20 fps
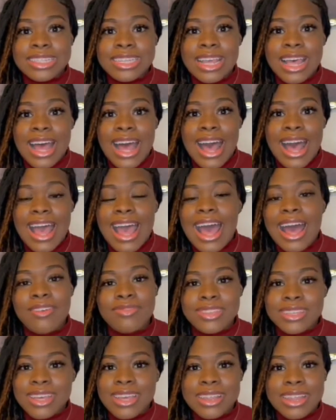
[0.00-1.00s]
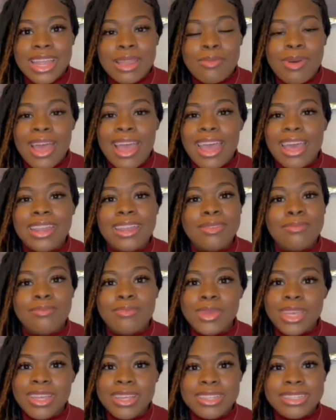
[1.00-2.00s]
I have to get there by any
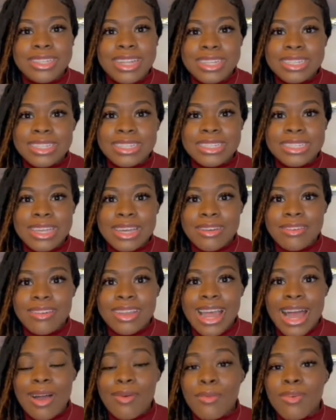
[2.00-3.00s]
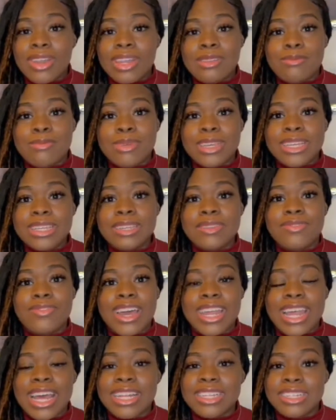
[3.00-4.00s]
means necessary. I want to be
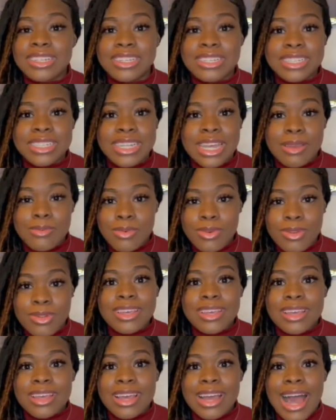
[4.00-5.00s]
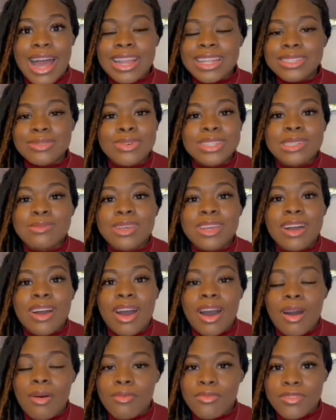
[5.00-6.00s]
financially stable. I just want to be
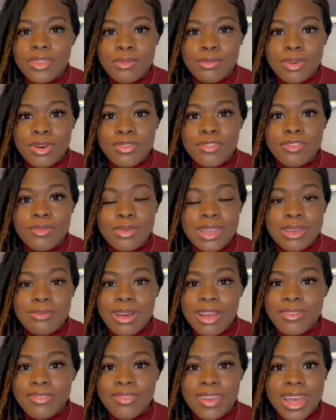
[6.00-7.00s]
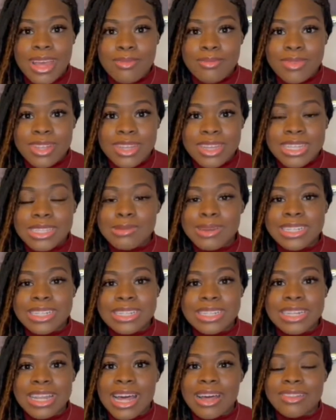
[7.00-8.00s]
comfortable for me and my family,
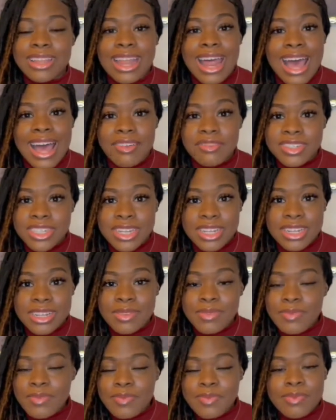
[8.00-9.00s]
especially now that I have Jaden.